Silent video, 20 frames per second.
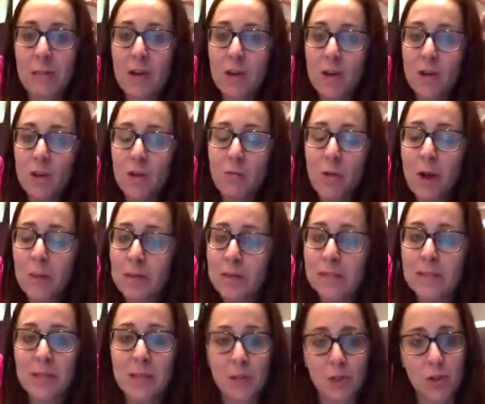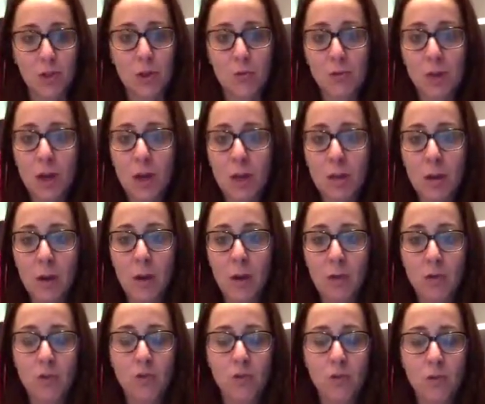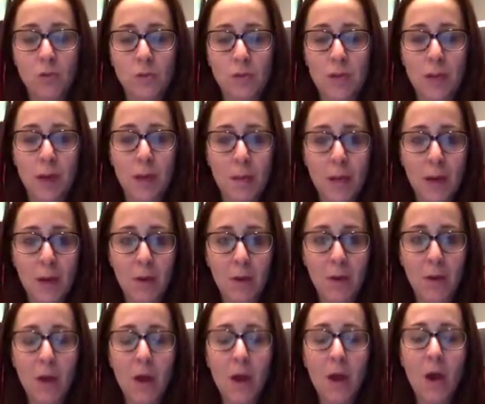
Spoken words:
Meredith, you probably see it too. I'm talking about all the trolls that come out